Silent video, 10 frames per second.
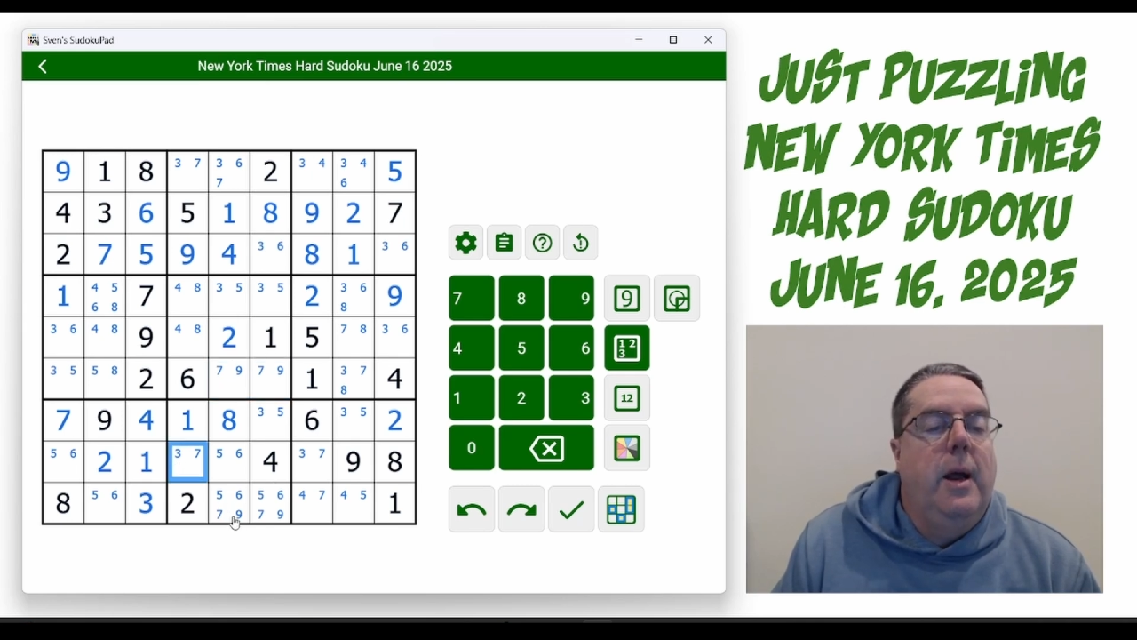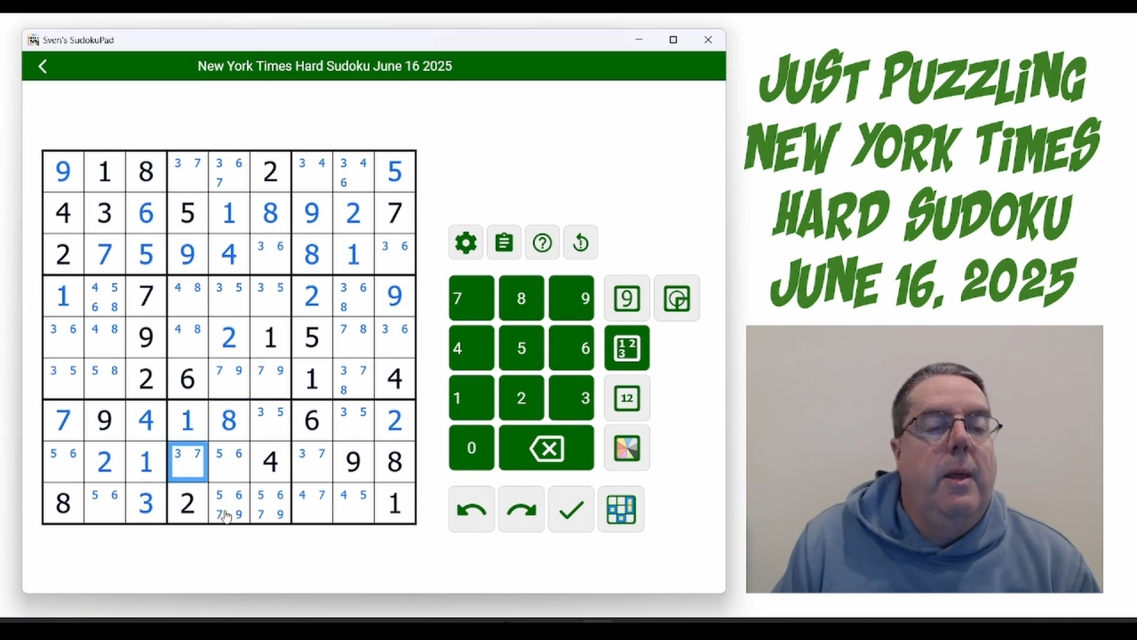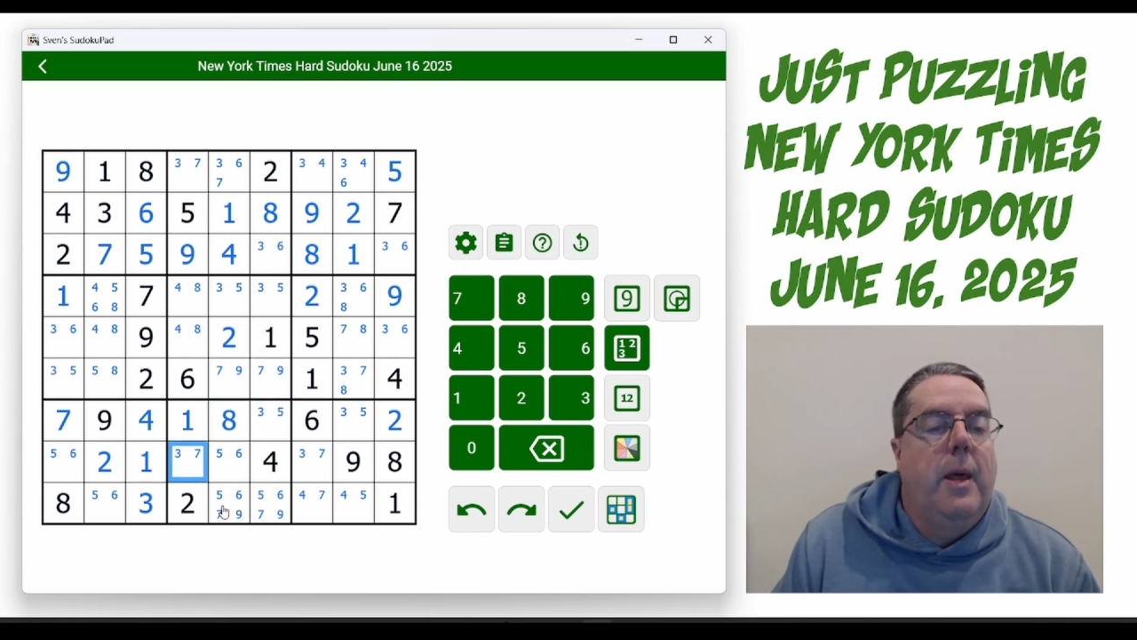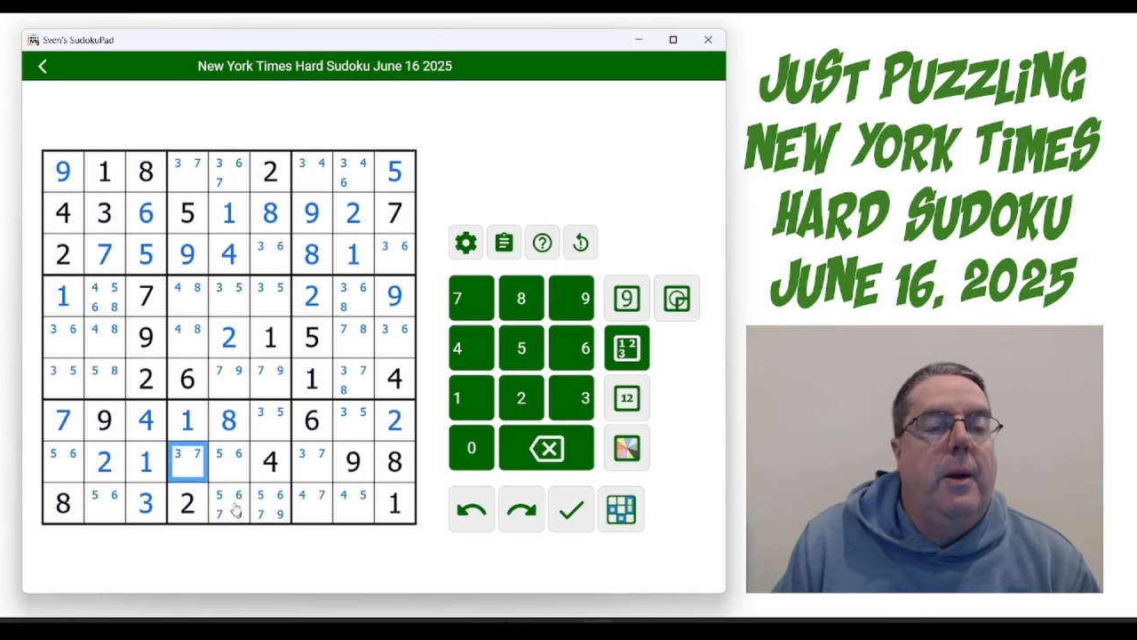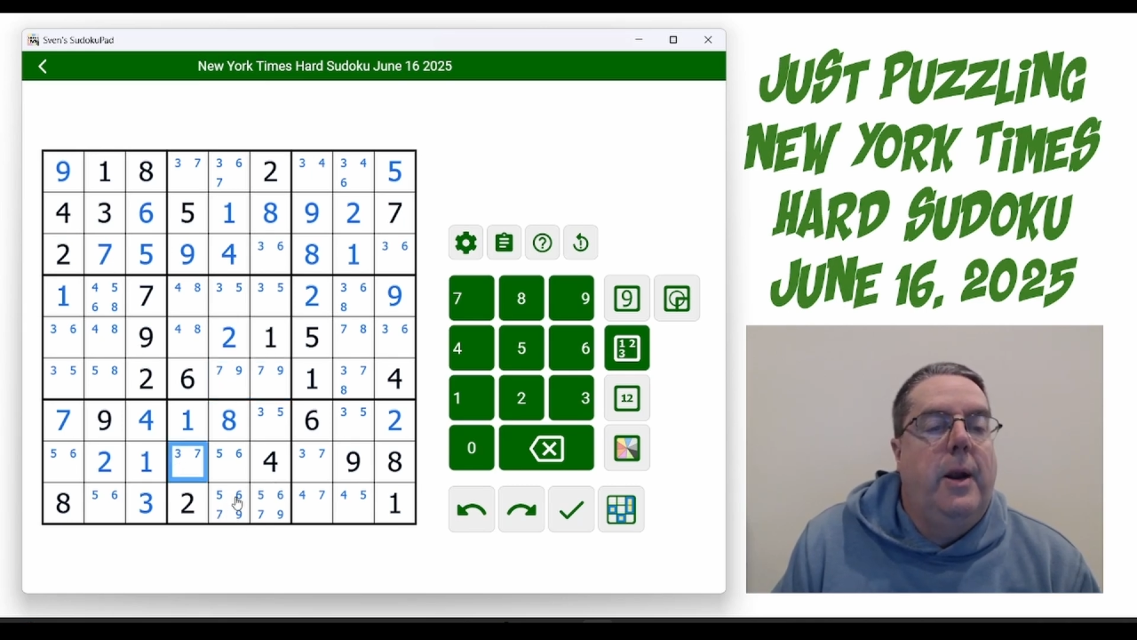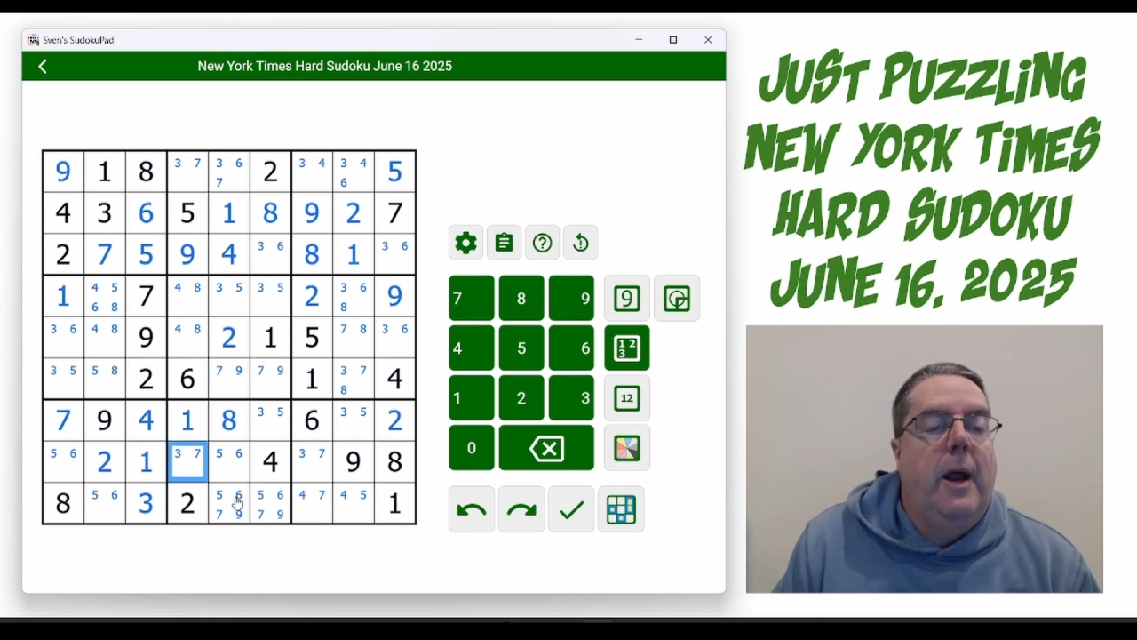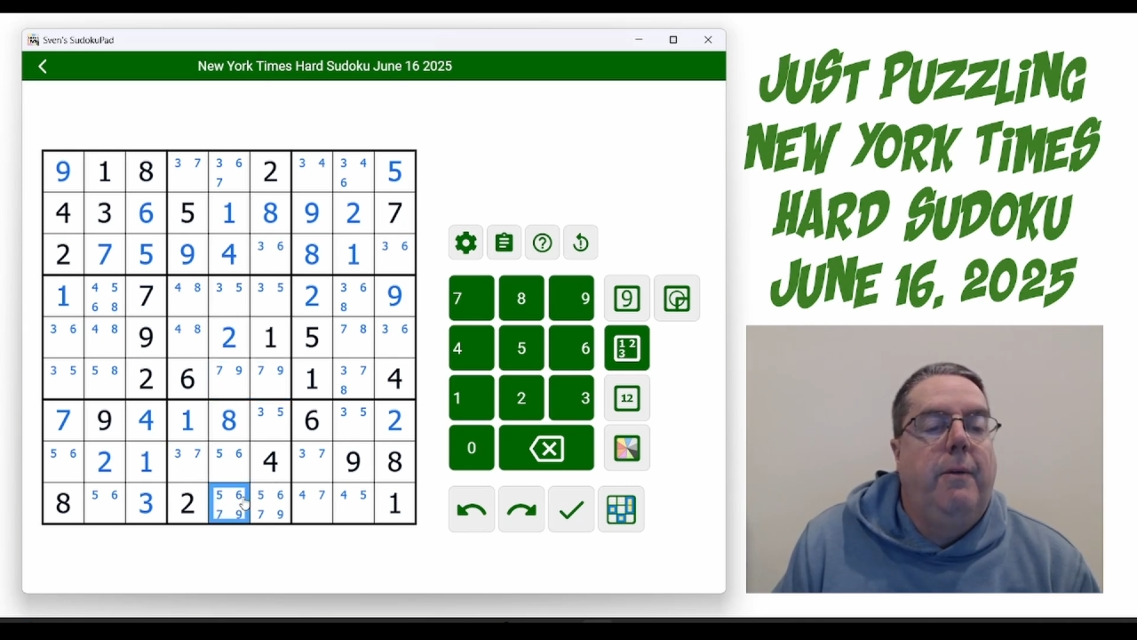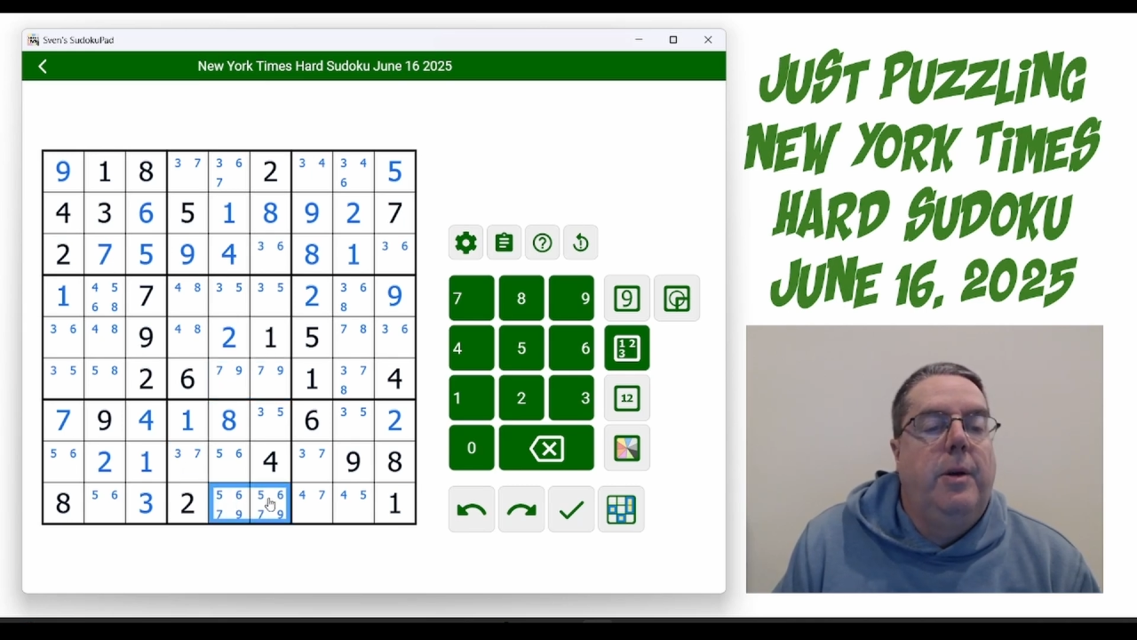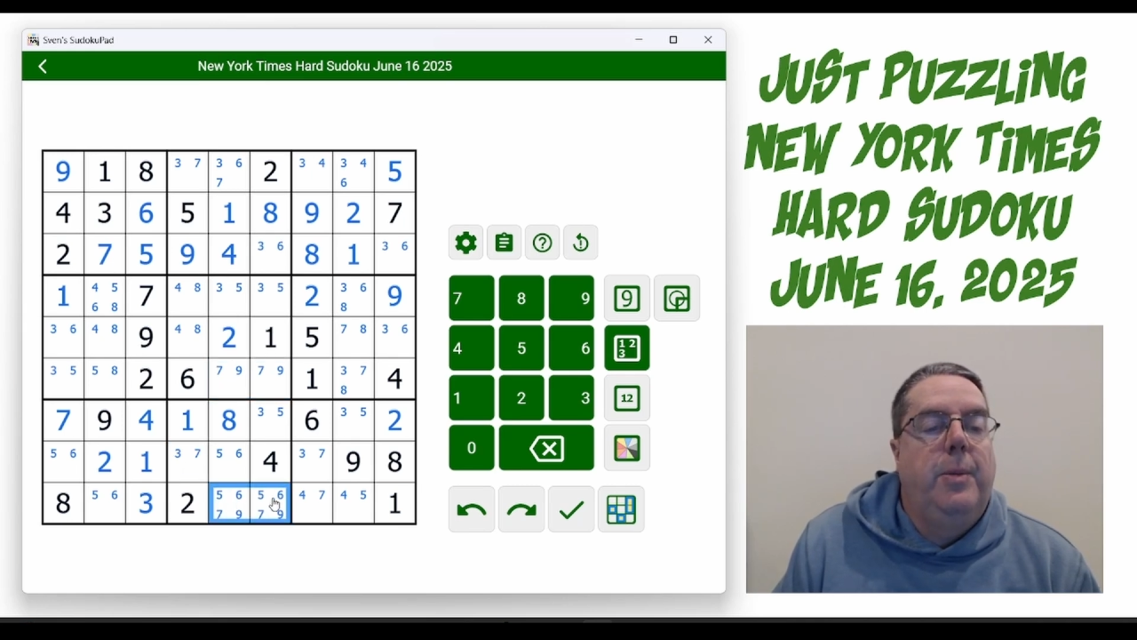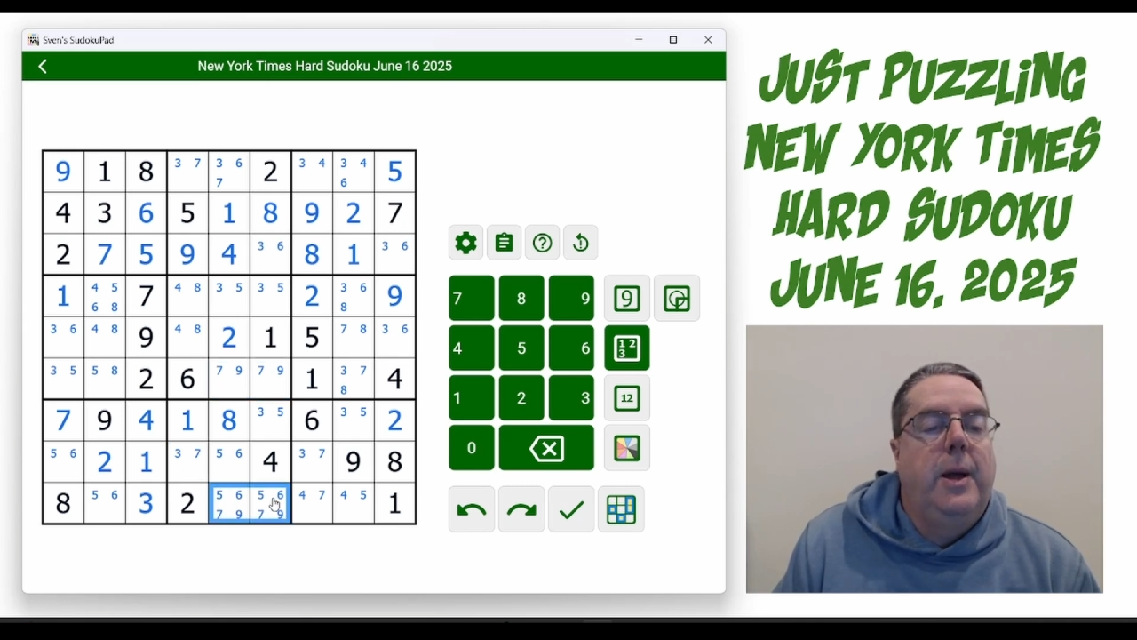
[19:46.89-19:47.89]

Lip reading: that would have to be